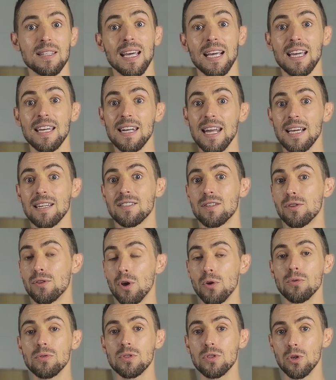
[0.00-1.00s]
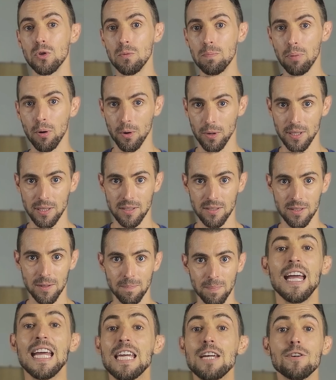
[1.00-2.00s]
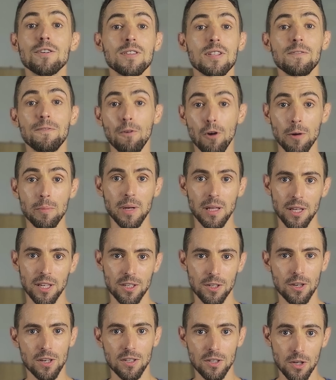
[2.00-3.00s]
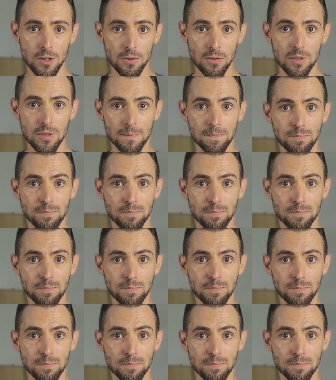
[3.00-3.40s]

that connects those 2 points. Here's the formula you can use.